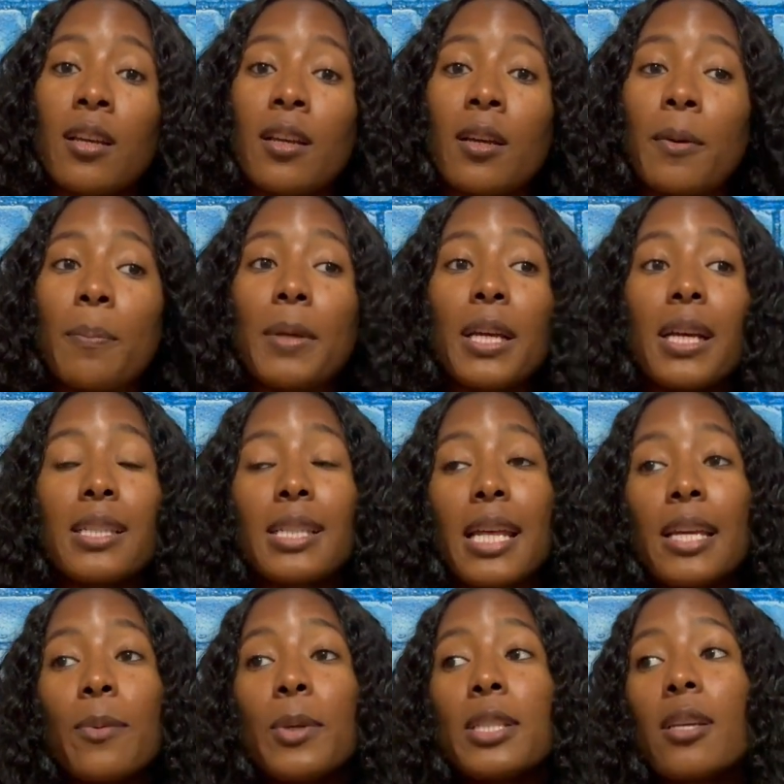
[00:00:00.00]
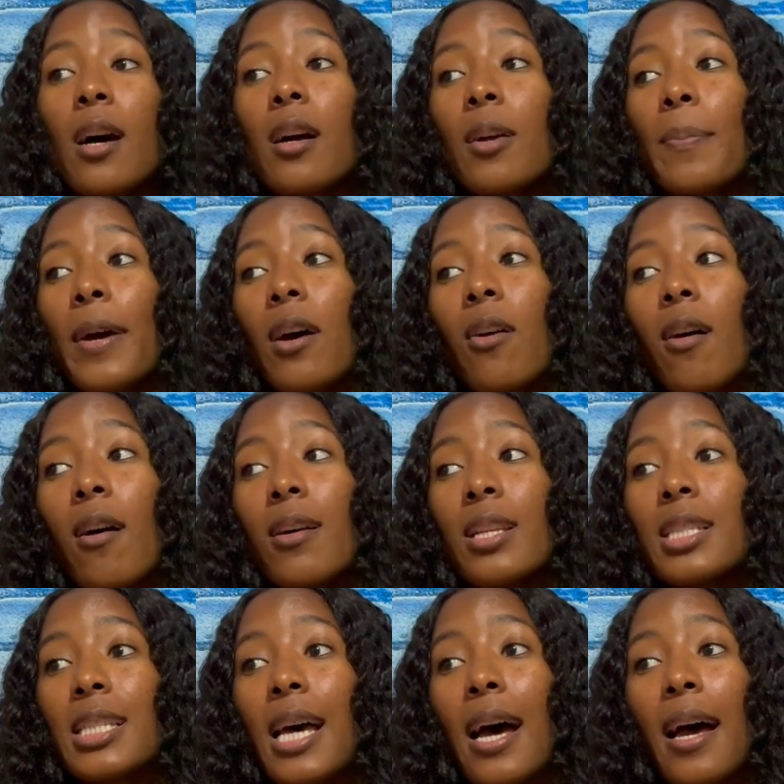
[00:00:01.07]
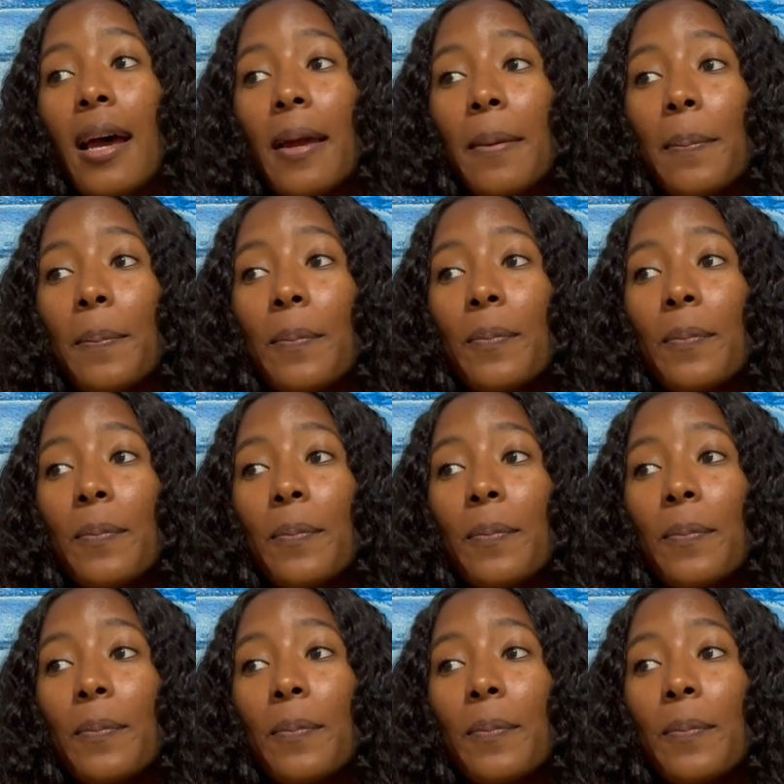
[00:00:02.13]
Because like we talk about all the time,